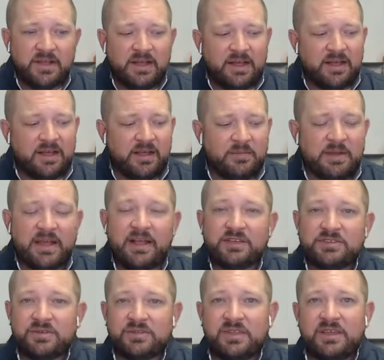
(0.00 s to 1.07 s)
I
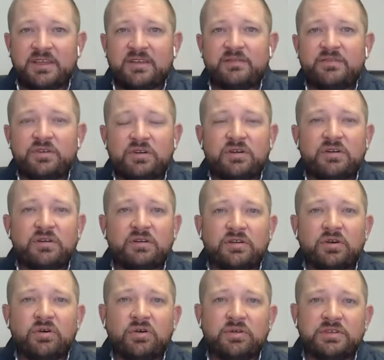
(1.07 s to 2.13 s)
also think if your
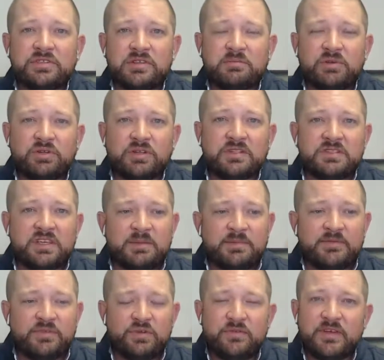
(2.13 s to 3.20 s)
goal is to build a team,
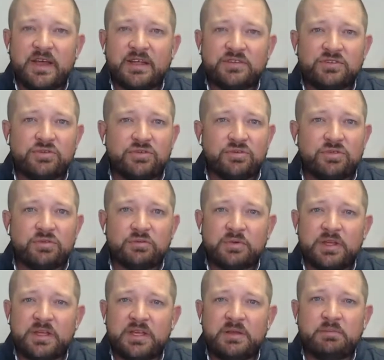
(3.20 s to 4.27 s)
if you've got 2,
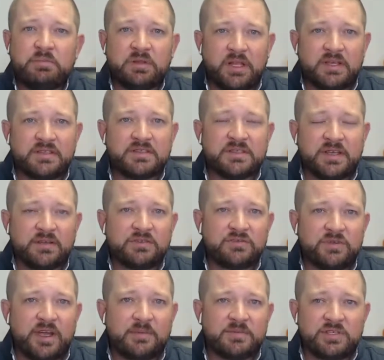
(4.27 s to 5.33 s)
3+ sales
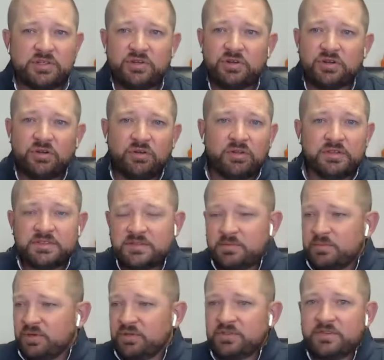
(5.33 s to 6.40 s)
reps and your goal is to
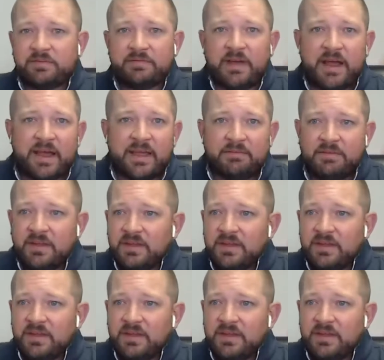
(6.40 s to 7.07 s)
build to 5,